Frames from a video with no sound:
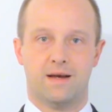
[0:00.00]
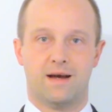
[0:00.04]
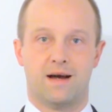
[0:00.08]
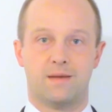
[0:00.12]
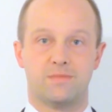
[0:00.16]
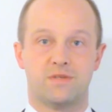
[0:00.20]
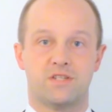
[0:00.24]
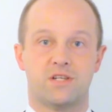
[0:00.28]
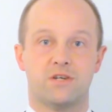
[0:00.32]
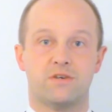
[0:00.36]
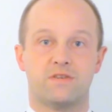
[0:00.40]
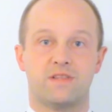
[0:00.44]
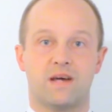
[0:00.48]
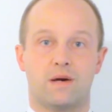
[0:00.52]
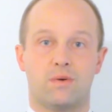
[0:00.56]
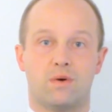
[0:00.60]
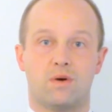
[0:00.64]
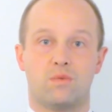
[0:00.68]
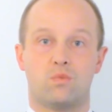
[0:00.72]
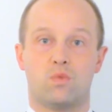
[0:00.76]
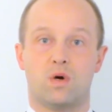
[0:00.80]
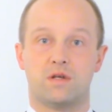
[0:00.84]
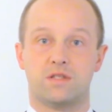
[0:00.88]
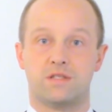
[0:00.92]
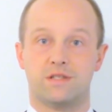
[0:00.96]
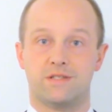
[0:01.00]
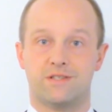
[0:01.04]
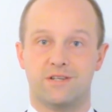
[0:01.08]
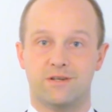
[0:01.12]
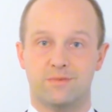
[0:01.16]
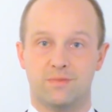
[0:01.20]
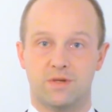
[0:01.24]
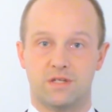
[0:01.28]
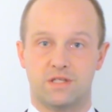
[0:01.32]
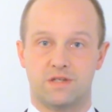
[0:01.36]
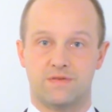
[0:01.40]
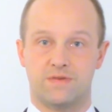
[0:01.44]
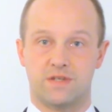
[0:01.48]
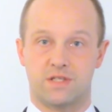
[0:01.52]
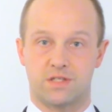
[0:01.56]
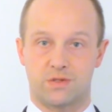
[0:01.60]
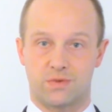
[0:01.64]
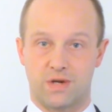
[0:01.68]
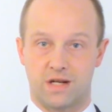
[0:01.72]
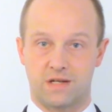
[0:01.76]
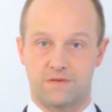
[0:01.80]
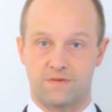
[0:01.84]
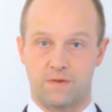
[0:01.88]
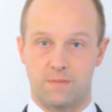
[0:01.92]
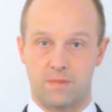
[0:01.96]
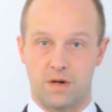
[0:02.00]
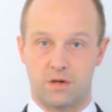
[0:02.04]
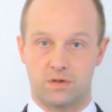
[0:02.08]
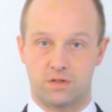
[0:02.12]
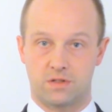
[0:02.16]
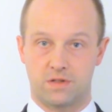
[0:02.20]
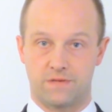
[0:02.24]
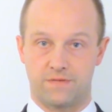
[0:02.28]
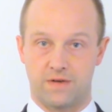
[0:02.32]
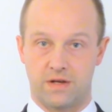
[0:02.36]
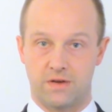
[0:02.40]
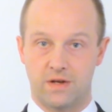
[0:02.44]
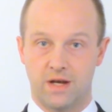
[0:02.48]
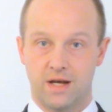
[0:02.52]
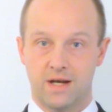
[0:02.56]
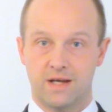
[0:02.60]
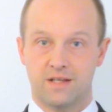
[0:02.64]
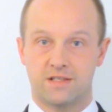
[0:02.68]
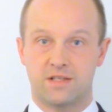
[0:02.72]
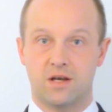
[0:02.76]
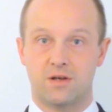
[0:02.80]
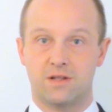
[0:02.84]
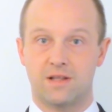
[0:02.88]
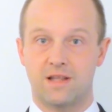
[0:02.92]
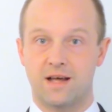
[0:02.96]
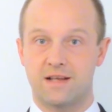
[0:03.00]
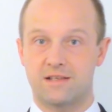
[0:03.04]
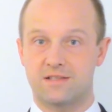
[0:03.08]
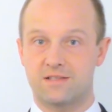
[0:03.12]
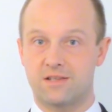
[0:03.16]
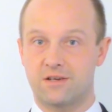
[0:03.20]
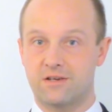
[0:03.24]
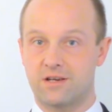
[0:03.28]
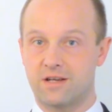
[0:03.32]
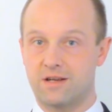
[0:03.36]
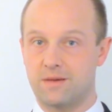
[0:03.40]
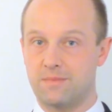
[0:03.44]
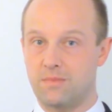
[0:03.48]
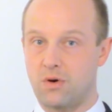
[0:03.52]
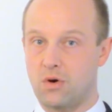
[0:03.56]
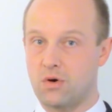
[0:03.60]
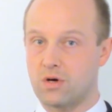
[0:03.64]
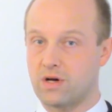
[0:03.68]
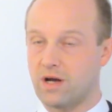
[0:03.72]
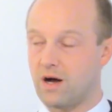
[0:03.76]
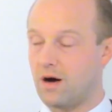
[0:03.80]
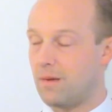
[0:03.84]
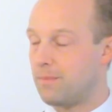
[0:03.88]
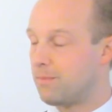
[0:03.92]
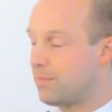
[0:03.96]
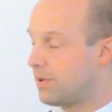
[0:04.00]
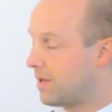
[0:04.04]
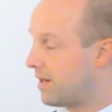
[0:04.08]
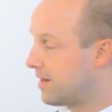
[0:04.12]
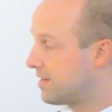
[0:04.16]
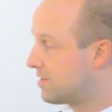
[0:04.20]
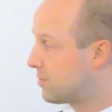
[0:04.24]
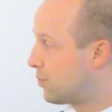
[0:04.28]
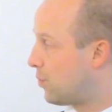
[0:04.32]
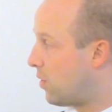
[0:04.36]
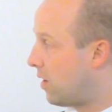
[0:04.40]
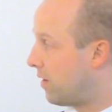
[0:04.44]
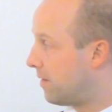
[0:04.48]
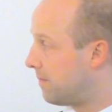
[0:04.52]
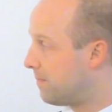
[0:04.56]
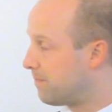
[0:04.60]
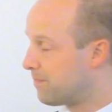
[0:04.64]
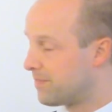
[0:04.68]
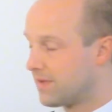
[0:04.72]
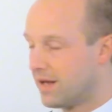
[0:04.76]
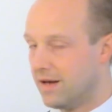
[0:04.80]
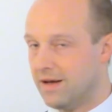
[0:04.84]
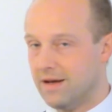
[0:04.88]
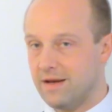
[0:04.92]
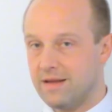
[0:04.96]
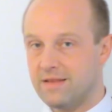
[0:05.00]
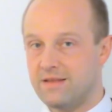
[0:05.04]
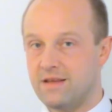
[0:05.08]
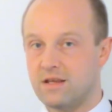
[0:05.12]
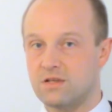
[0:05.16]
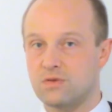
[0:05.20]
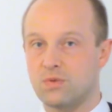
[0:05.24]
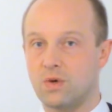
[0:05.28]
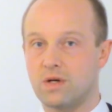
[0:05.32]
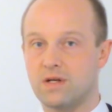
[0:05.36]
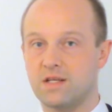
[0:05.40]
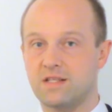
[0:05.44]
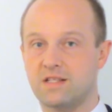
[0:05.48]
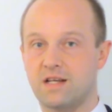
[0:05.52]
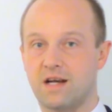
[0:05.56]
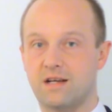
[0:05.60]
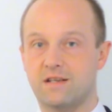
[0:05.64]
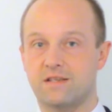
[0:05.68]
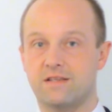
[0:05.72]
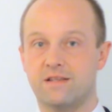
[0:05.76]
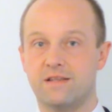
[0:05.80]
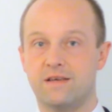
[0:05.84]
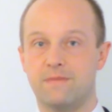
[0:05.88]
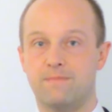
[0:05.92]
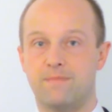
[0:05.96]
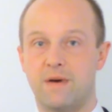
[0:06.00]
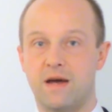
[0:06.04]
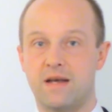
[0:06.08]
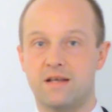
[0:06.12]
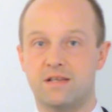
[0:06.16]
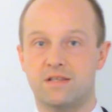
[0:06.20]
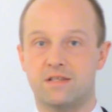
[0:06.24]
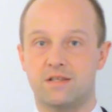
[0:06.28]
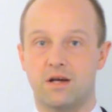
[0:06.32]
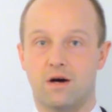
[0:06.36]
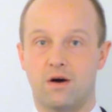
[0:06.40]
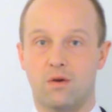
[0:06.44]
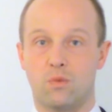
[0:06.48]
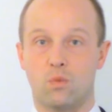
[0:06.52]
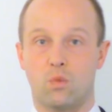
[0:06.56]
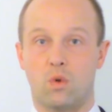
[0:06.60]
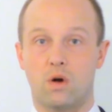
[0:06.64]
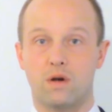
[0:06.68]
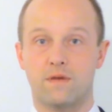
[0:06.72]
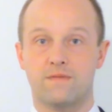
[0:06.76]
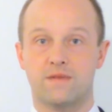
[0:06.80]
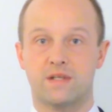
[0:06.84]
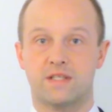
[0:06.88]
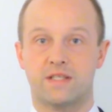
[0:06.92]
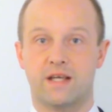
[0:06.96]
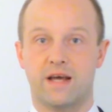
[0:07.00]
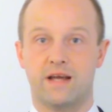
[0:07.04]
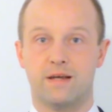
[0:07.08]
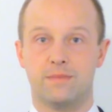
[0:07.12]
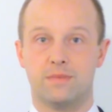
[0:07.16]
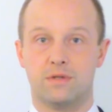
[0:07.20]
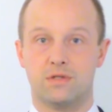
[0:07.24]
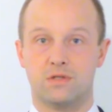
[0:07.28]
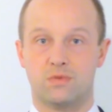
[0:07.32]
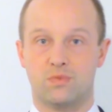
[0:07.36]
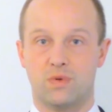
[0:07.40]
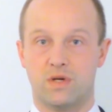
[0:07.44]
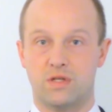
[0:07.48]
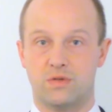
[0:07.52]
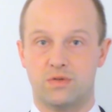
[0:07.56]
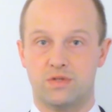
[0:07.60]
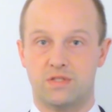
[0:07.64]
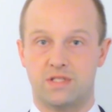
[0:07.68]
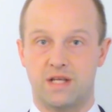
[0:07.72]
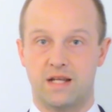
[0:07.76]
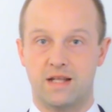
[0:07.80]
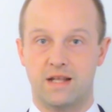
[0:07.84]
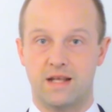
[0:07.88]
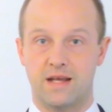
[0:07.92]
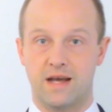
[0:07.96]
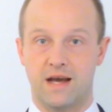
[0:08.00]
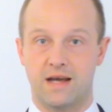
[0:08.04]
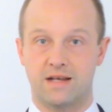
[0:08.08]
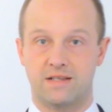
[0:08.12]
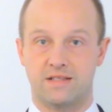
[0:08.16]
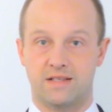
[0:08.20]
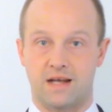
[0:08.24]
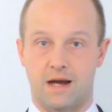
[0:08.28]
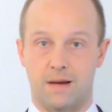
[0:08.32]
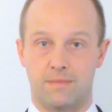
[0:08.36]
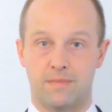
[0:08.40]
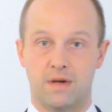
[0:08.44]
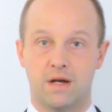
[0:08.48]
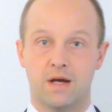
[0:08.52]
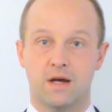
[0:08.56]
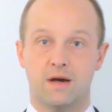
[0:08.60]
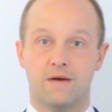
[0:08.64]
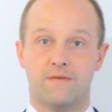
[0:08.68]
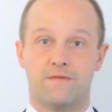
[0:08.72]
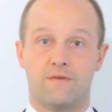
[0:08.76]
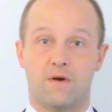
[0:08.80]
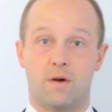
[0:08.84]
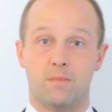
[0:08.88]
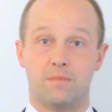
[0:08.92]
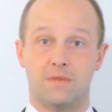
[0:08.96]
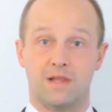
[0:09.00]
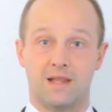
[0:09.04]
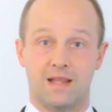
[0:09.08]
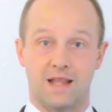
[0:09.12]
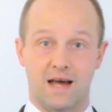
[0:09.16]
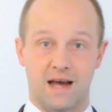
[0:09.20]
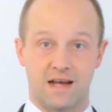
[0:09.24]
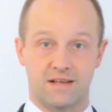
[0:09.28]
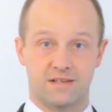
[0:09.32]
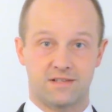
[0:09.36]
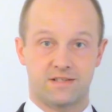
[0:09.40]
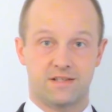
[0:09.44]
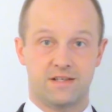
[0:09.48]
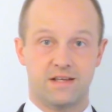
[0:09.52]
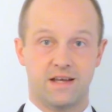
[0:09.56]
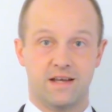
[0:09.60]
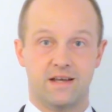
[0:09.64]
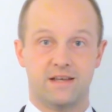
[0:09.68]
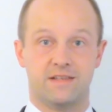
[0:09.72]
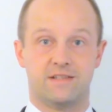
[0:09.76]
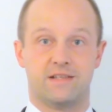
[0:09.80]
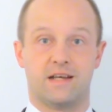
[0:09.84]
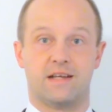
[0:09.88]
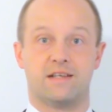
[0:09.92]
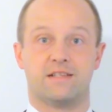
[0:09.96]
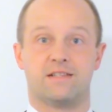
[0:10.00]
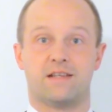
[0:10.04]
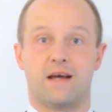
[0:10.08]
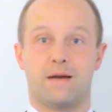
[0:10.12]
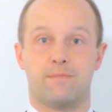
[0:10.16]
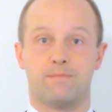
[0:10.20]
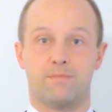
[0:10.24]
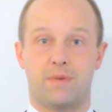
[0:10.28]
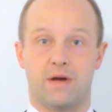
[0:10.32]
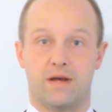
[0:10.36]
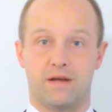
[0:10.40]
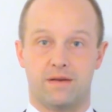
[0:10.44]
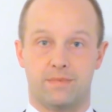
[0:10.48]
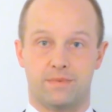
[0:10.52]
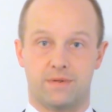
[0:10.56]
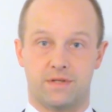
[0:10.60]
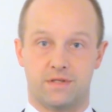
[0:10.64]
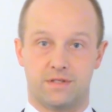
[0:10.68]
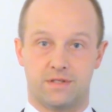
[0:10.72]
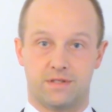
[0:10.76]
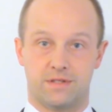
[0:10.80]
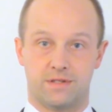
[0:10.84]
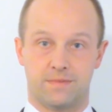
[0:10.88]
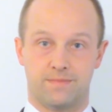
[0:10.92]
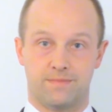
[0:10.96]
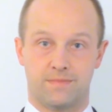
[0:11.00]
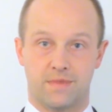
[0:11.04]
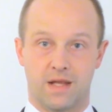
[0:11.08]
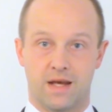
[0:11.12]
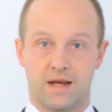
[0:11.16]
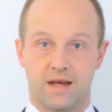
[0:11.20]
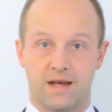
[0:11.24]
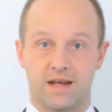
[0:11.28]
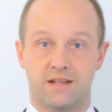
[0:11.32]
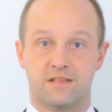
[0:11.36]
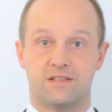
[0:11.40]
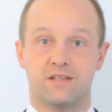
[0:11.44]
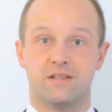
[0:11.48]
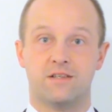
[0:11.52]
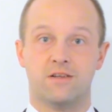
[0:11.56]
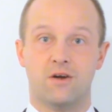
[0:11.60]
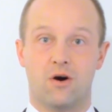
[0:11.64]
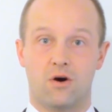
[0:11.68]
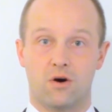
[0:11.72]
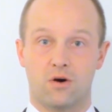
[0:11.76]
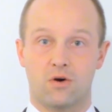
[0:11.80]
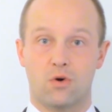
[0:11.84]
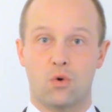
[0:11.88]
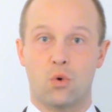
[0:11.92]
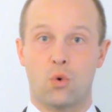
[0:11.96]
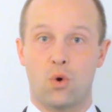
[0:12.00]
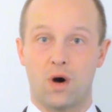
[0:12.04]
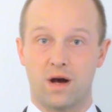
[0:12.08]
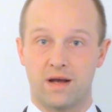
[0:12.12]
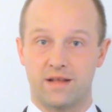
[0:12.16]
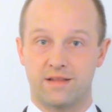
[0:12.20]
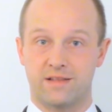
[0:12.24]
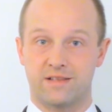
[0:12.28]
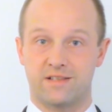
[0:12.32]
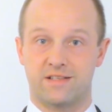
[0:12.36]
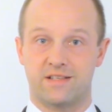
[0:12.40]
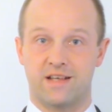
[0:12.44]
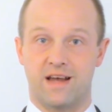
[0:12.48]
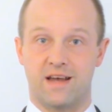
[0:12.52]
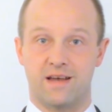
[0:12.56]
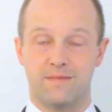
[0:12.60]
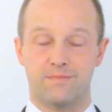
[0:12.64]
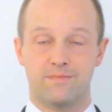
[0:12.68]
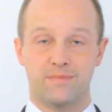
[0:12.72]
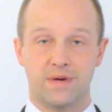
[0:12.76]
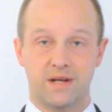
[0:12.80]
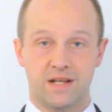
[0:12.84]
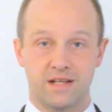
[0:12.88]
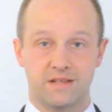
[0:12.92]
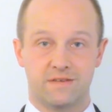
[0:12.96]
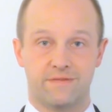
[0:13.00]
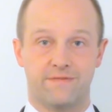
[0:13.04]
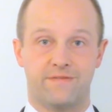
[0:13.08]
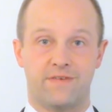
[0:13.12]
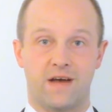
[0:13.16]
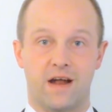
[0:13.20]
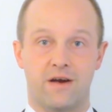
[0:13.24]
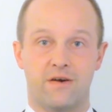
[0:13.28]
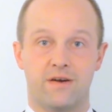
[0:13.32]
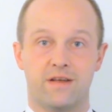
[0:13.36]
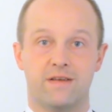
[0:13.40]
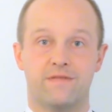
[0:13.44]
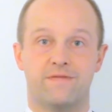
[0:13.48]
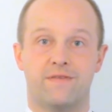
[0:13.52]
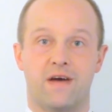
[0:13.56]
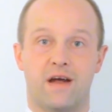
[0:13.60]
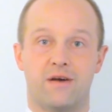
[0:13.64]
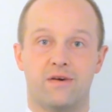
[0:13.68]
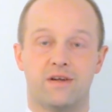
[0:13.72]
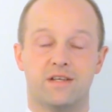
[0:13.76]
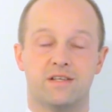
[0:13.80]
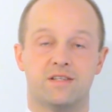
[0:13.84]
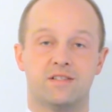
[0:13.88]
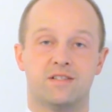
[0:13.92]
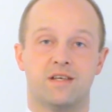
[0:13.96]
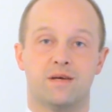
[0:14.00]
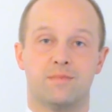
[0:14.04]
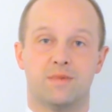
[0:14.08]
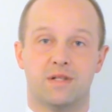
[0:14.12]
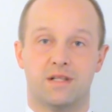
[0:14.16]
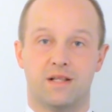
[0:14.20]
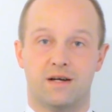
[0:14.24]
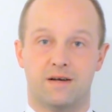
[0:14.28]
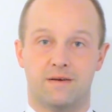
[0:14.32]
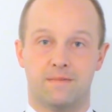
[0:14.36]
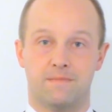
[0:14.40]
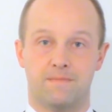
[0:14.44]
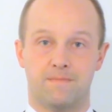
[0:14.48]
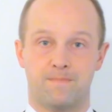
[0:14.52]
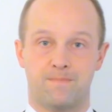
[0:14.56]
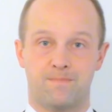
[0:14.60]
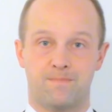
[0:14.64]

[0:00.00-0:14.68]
I'm sure that one wasn't too much of a stretch for most of you. So let's look at a more complex one. This one is actually based on one of the tables which was in the exam from last year's exam papers. It's not quite the same, but it's very, very similar.